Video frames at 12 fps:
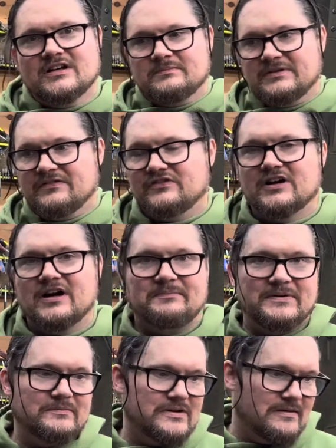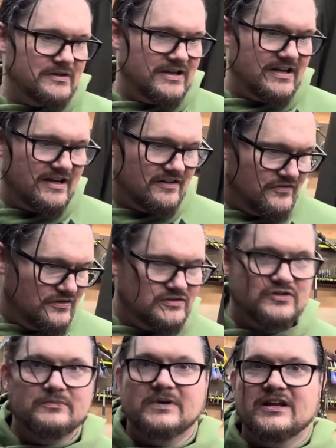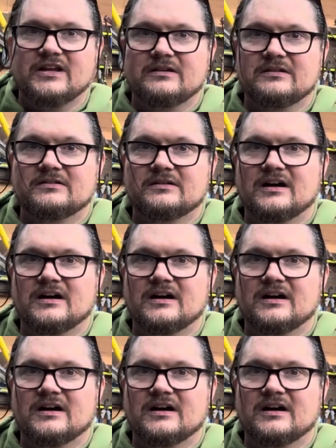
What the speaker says: beefed up and probably had a few too many